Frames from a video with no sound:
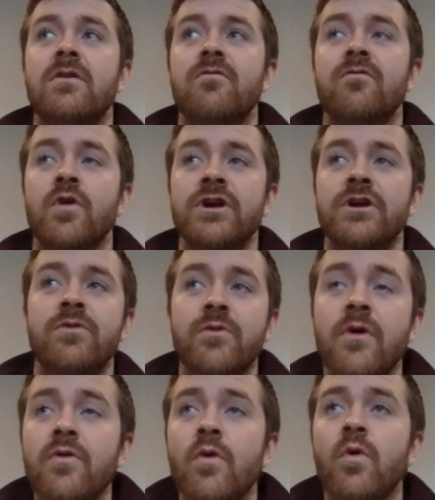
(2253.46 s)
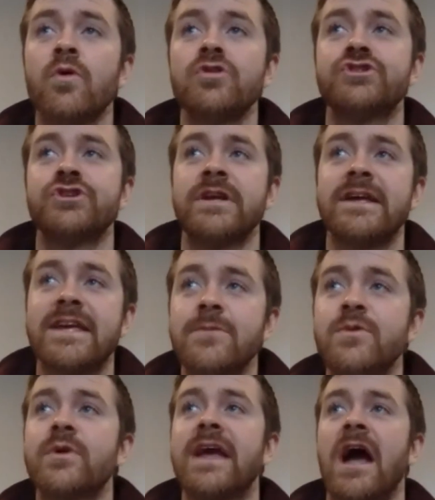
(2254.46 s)
for you throughout the whole journey, keep
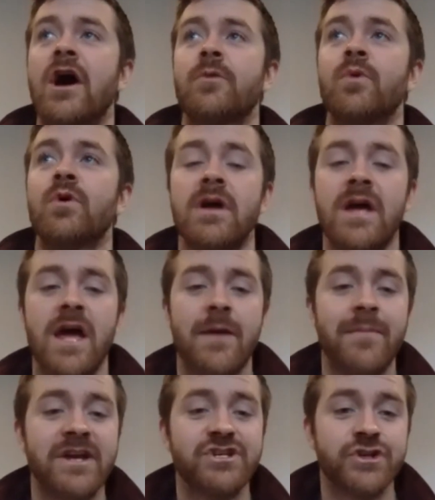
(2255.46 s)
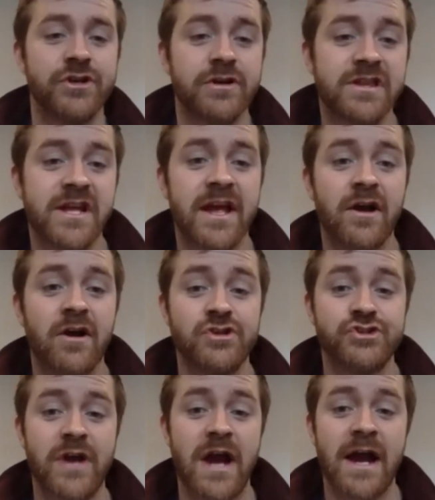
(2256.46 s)
you accountable, and make sure you're staying on
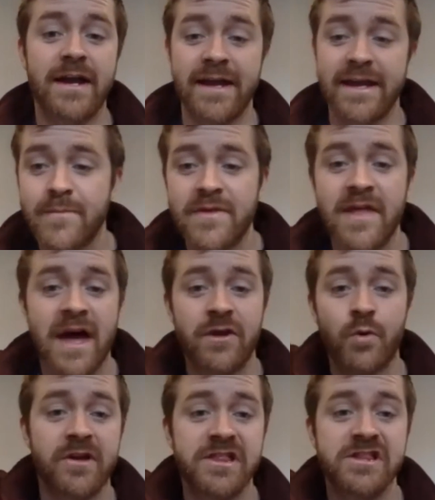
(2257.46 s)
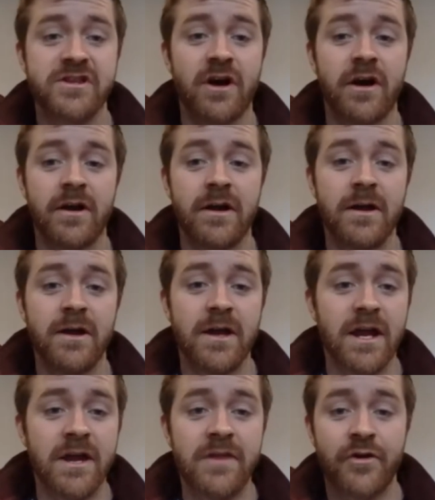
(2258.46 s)
track and keeping that North Star
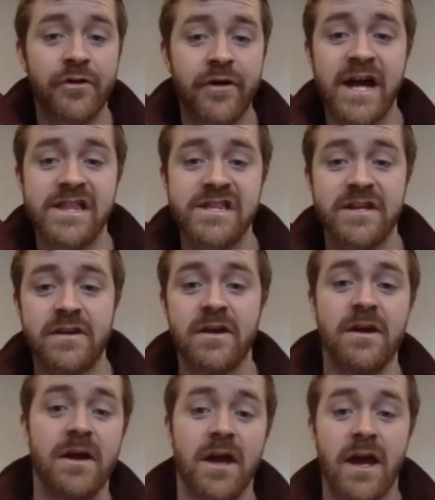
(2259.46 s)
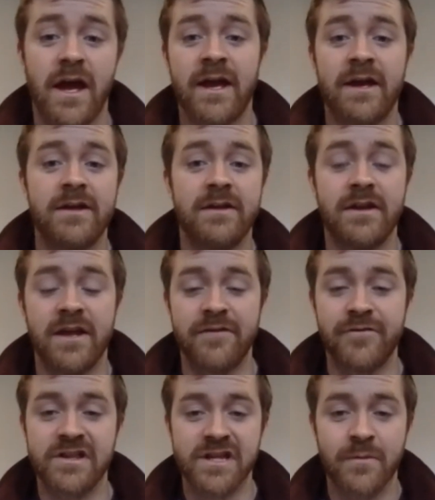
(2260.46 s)
in the horizon. And if
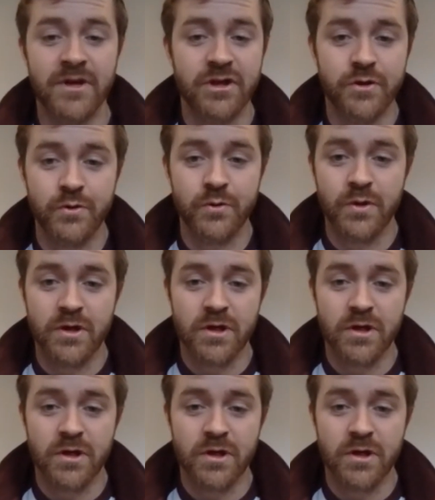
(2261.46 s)
you're somebody who